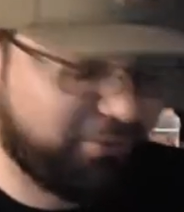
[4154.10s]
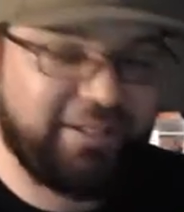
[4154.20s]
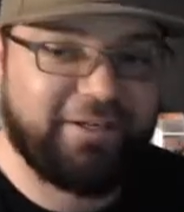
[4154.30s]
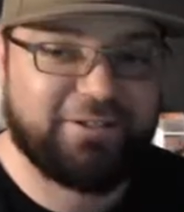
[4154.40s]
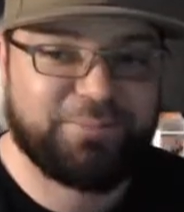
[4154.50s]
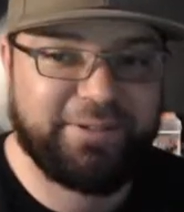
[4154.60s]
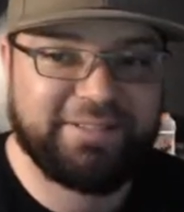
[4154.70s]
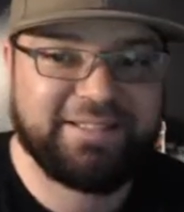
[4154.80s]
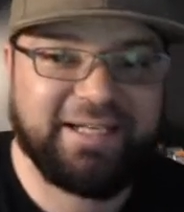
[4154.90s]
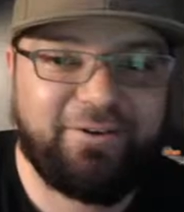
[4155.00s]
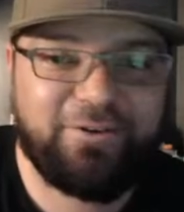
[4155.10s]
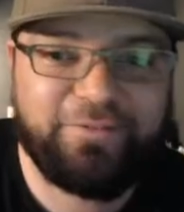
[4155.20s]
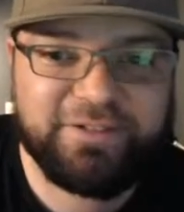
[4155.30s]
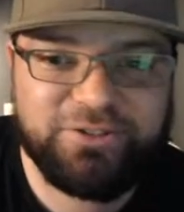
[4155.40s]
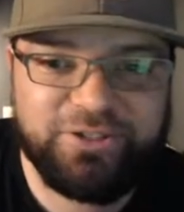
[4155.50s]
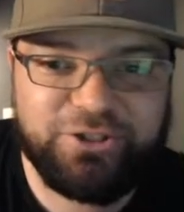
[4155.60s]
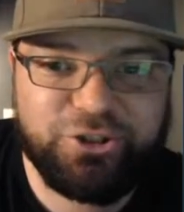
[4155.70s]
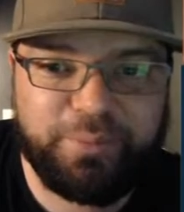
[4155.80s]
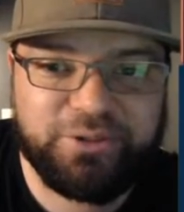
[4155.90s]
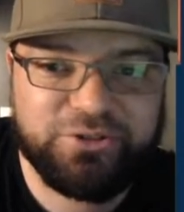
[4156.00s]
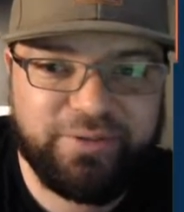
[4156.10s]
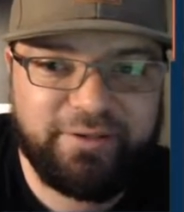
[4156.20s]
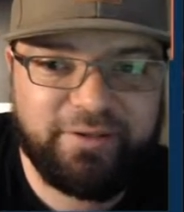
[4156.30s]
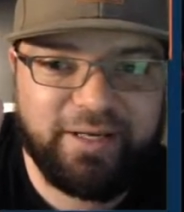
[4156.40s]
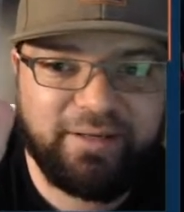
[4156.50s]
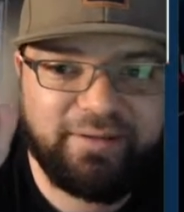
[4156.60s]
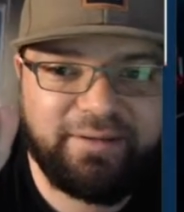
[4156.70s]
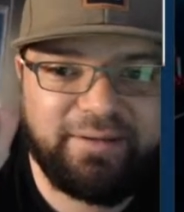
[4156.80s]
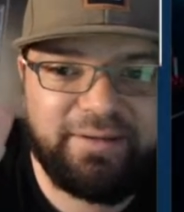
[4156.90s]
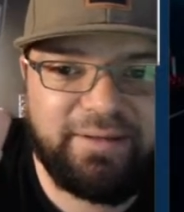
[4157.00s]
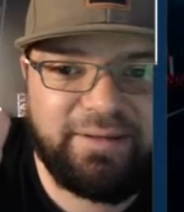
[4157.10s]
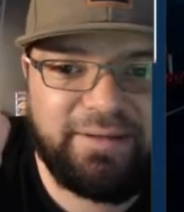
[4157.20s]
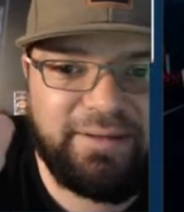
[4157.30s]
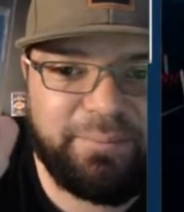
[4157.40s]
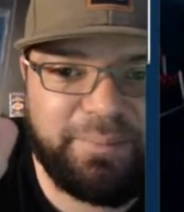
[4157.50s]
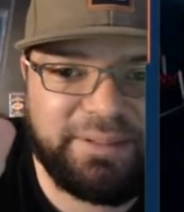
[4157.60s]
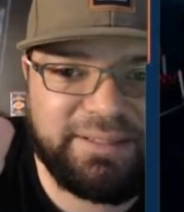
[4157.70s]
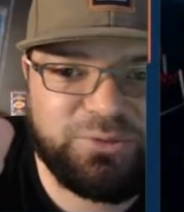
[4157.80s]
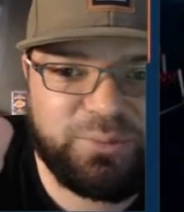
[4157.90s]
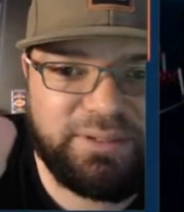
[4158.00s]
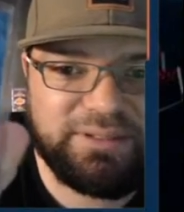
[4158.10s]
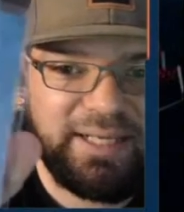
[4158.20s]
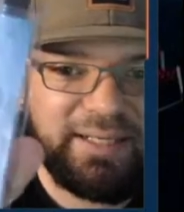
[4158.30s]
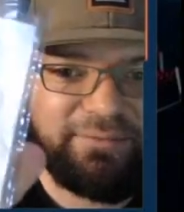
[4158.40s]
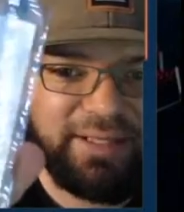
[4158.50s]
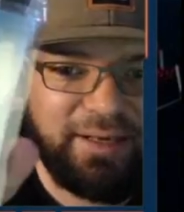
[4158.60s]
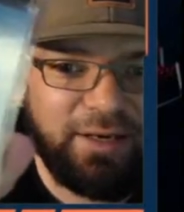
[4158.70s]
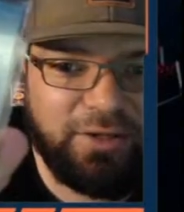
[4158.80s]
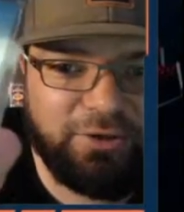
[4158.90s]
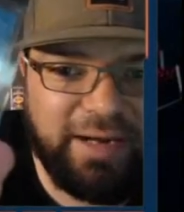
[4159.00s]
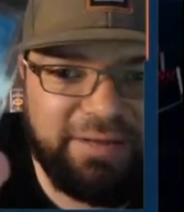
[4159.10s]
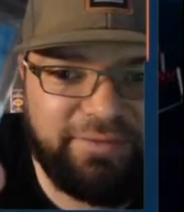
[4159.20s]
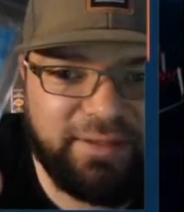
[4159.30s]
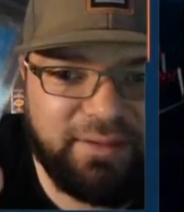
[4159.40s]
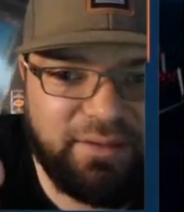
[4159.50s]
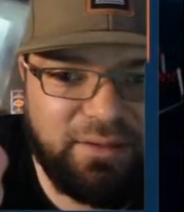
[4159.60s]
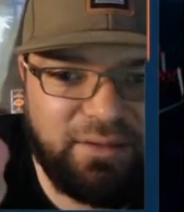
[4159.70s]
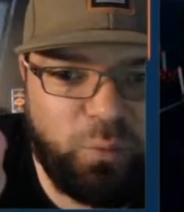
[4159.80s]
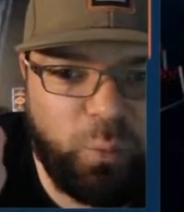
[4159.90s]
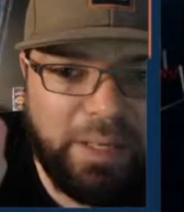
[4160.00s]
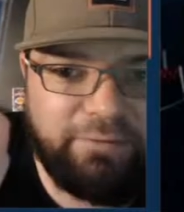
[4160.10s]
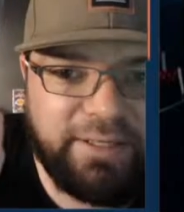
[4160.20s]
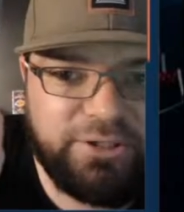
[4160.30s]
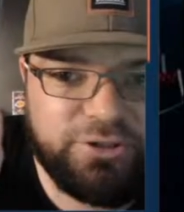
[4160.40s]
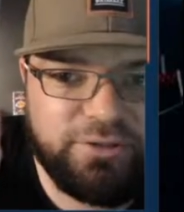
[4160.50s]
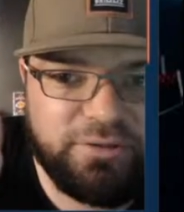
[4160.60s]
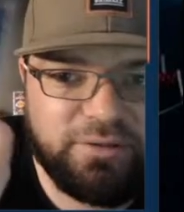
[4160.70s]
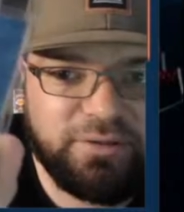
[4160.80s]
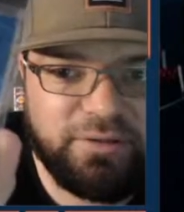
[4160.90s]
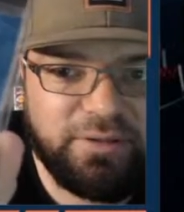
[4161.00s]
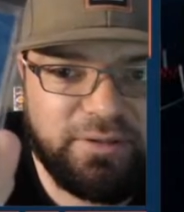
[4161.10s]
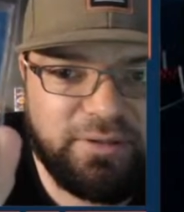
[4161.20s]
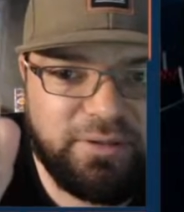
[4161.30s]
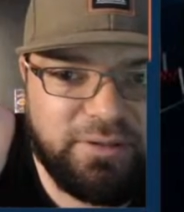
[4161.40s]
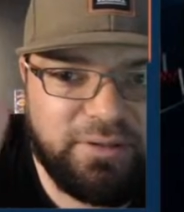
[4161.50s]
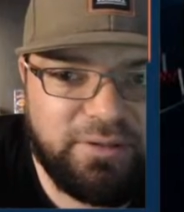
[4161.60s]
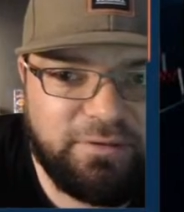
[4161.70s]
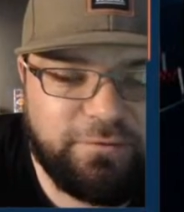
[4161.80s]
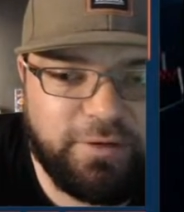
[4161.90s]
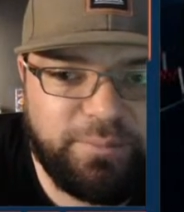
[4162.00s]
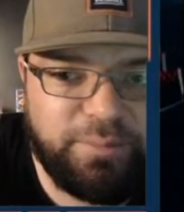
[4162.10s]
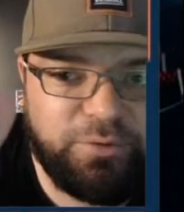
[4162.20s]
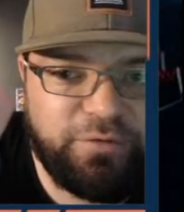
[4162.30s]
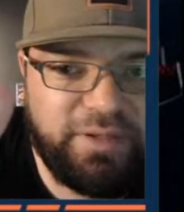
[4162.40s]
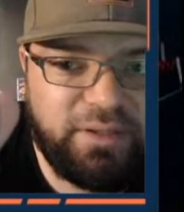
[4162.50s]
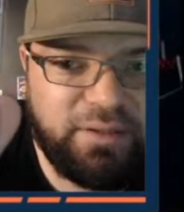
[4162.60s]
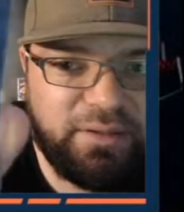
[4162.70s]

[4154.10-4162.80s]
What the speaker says: one here is pretty sick. I don't know if this is going to show up on screen or not. But this one is kind of like a holographic White Ranger from the movie.